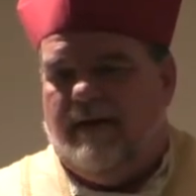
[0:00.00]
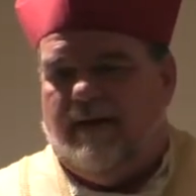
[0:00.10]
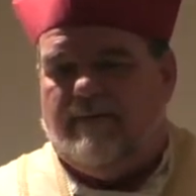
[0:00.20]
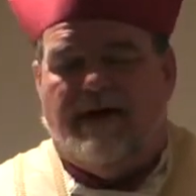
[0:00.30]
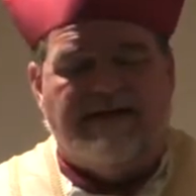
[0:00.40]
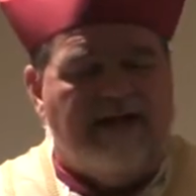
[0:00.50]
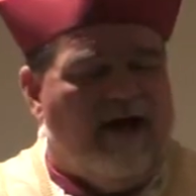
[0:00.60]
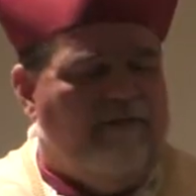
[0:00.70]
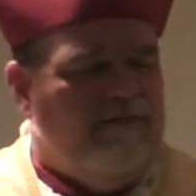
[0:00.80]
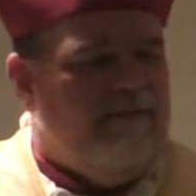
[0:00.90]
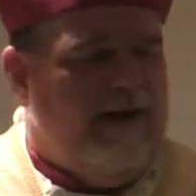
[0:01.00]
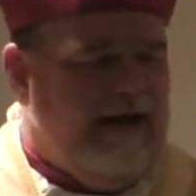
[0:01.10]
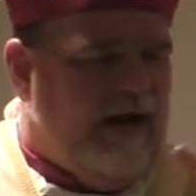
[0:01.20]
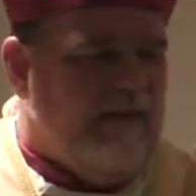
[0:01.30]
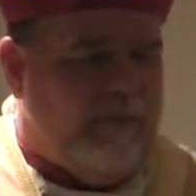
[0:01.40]
And myself and
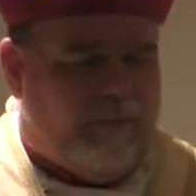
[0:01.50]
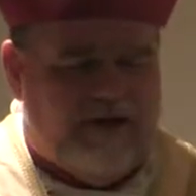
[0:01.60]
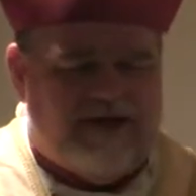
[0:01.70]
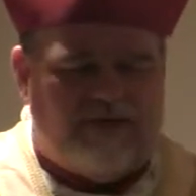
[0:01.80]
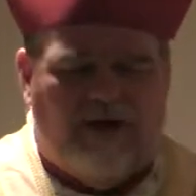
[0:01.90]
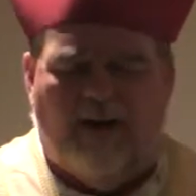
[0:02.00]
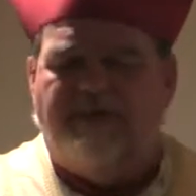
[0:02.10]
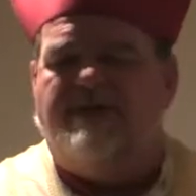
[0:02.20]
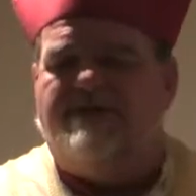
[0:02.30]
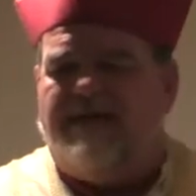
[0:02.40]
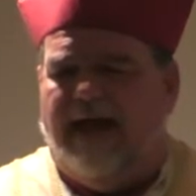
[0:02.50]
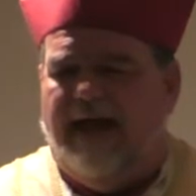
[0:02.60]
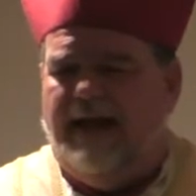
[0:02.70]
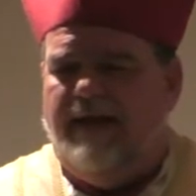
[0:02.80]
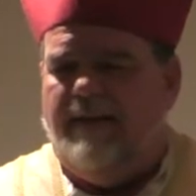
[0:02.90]
many other priests throughout the
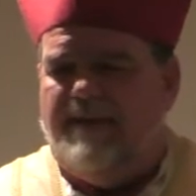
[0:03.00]
Society,